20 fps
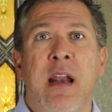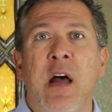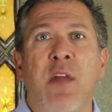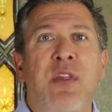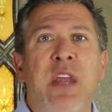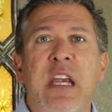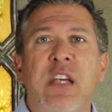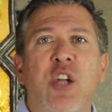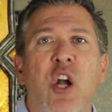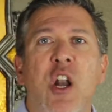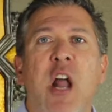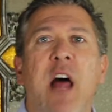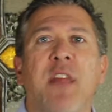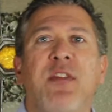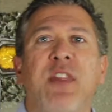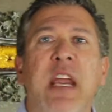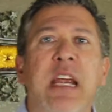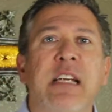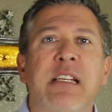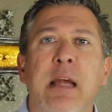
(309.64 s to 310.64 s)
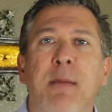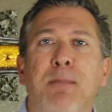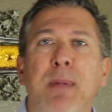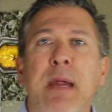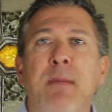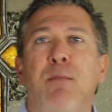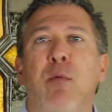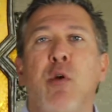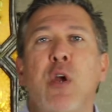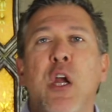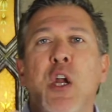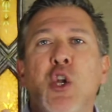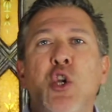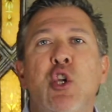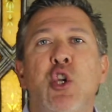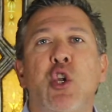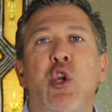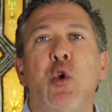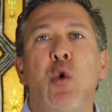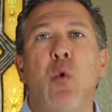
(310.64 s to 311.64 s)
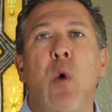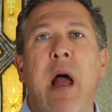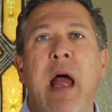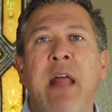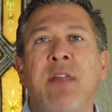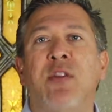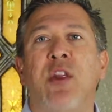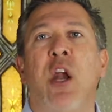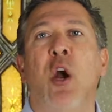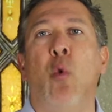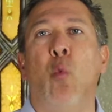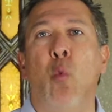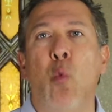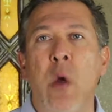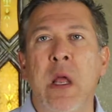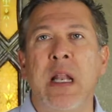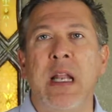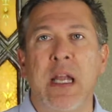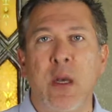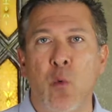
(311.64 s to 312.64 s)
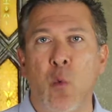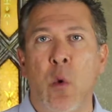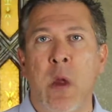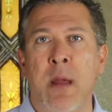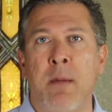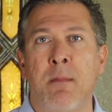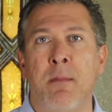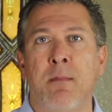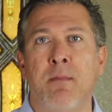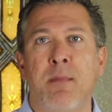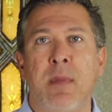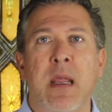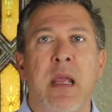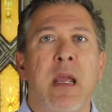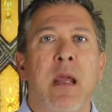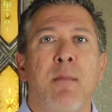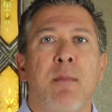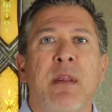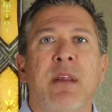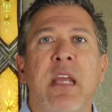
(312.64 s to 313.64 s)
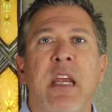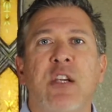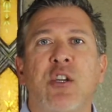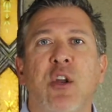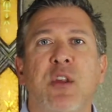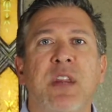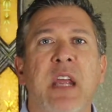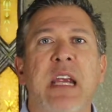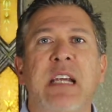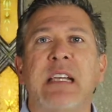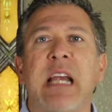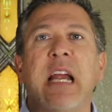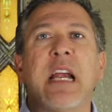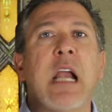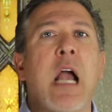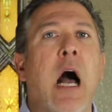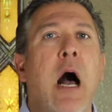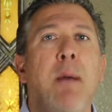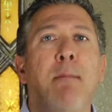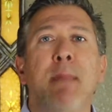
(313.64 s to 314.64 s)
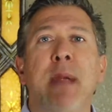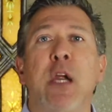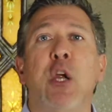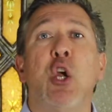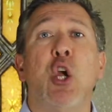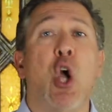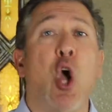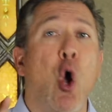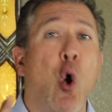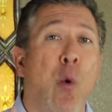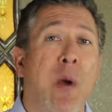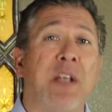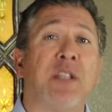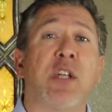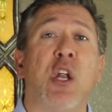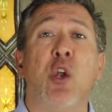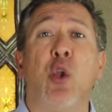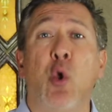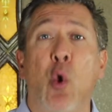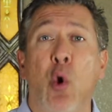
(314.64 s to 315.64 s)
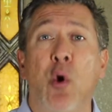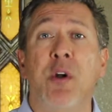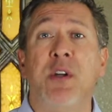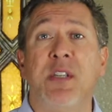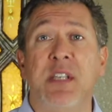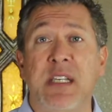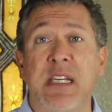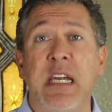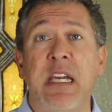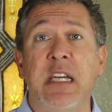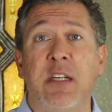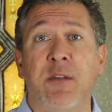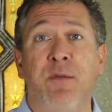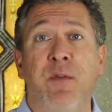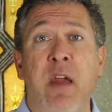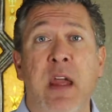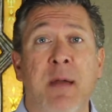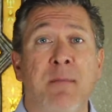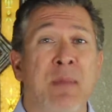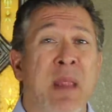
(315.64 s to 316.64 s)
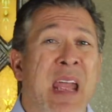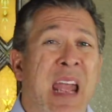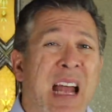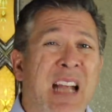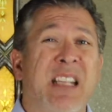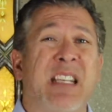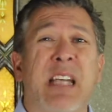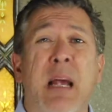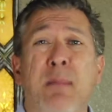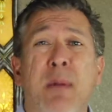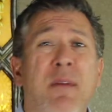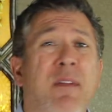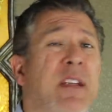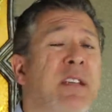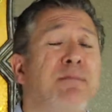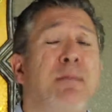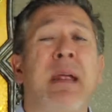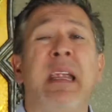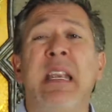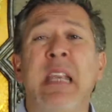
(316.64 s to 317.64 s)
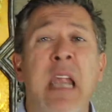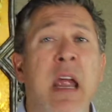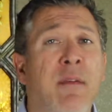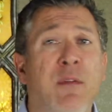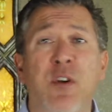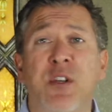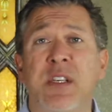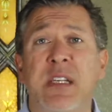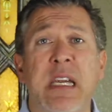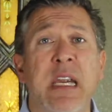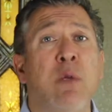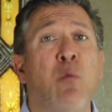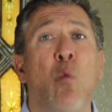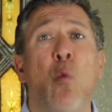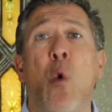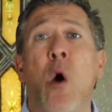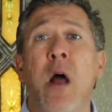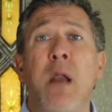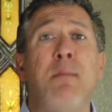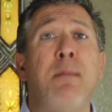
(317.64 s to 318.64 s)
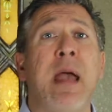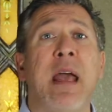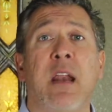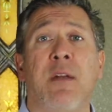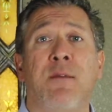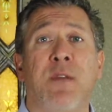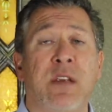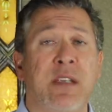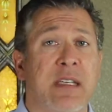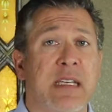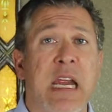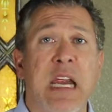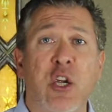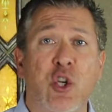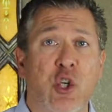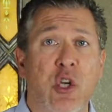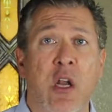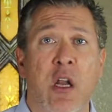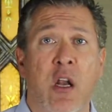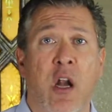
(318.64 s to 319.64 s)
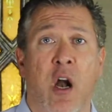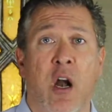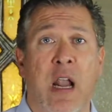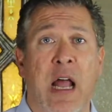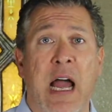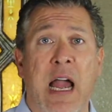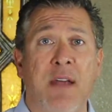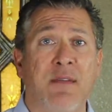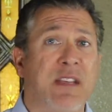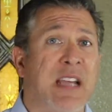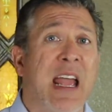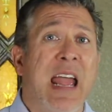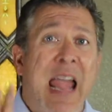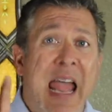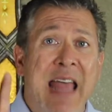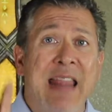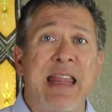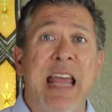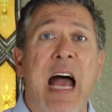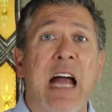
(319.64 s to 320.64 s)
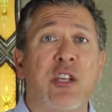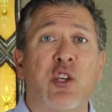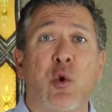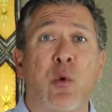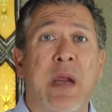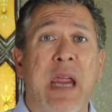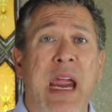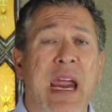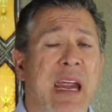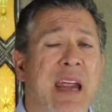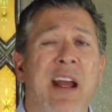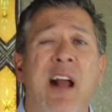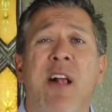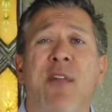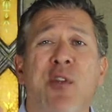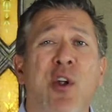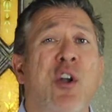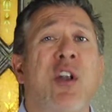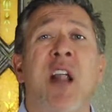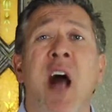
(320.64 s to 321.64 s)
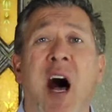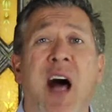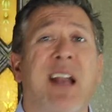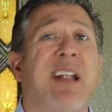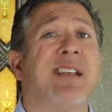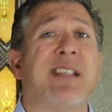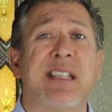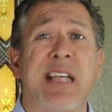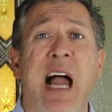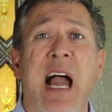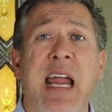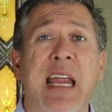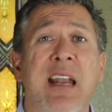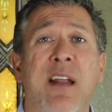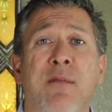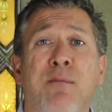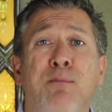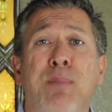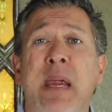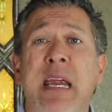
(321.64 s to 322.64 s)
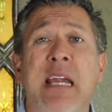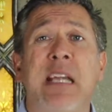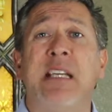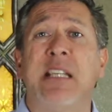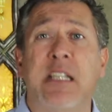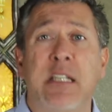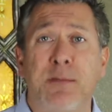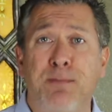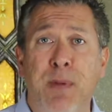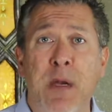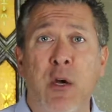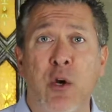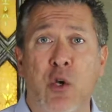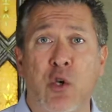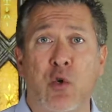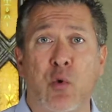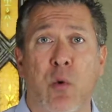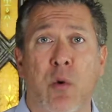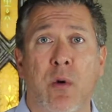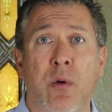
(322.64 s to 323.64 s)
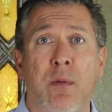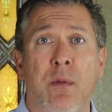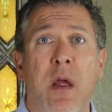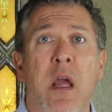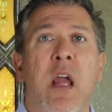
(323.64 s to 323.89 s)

Now, these are not things that people can do at their will and whim. But these are things that come and go as the Lord sees fit. And some of us may never see one manifestation in our lives, and that's okay. They're not a sign of being spiritual.